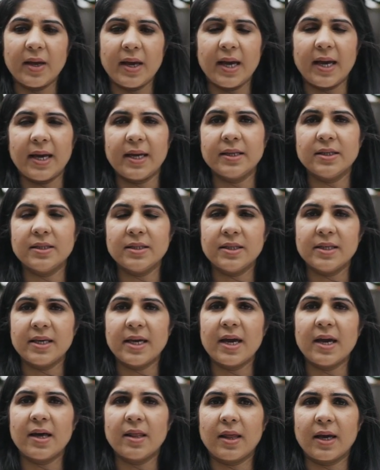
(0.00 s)
And
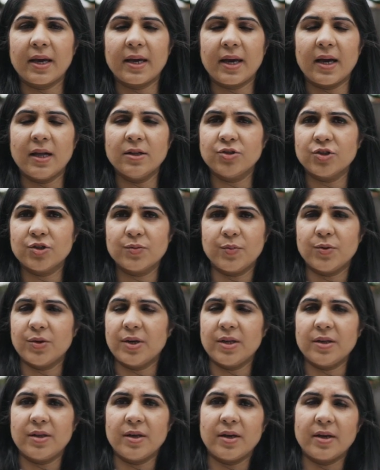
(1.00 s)
yeah, like, I'll just put
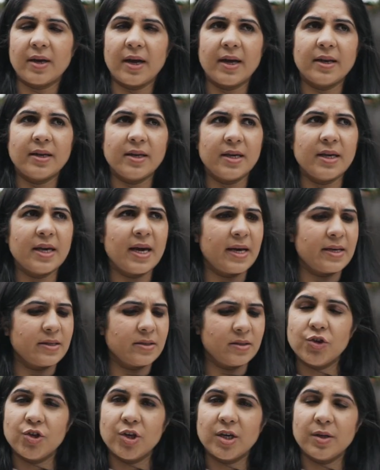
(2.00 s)
anything. And he
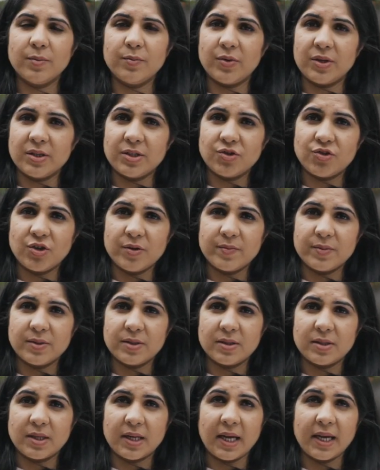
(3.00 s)
has chicken breast
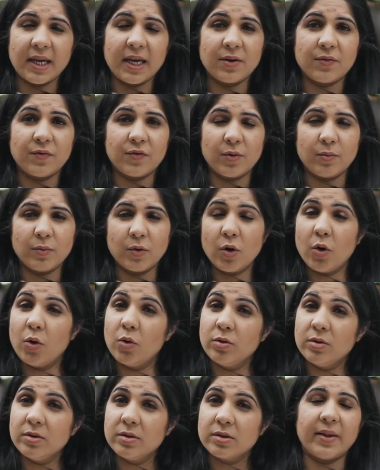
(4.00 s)
strips that I get from
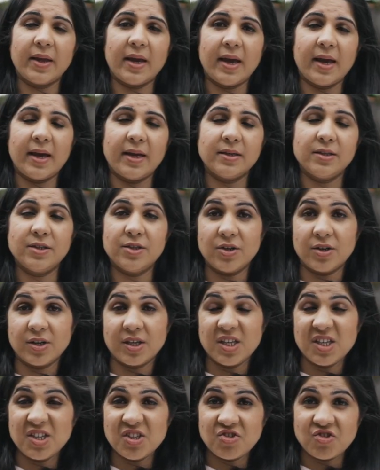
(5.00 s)
Coles, and
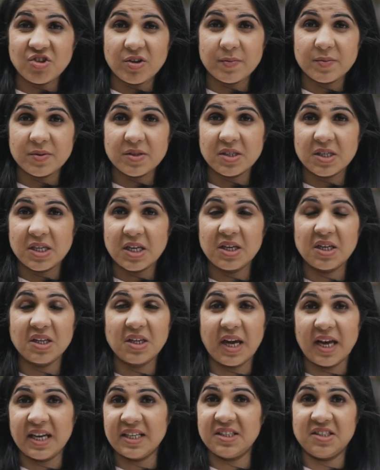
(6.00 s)
turkey strips. He
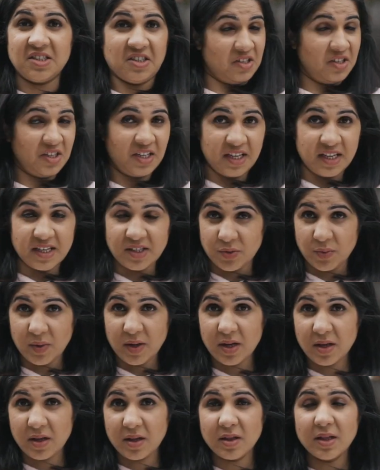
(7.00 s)
has turkey as
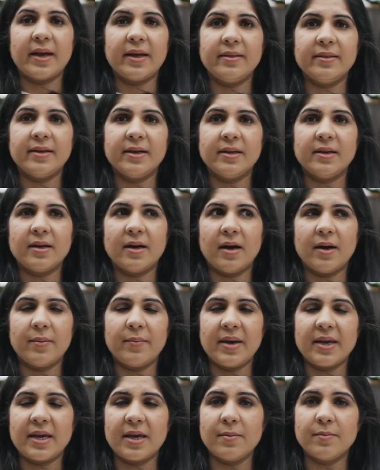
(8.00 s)
well. And then I
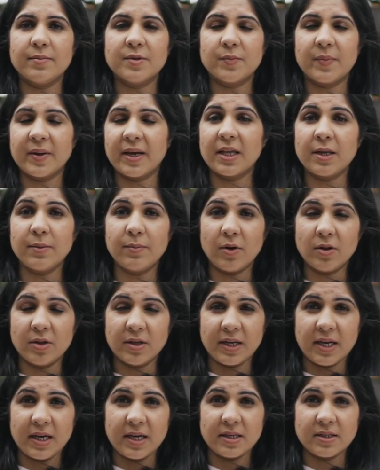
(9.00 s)
make him spaghetti
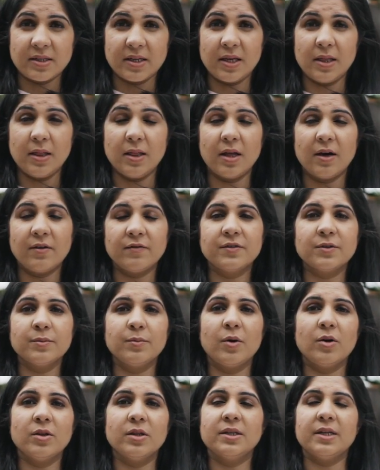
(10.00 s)
bolognese. He loves
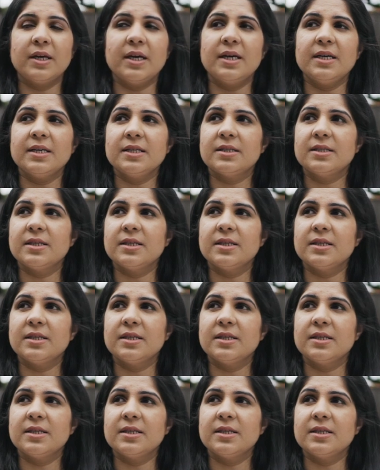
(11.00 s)
bolognese.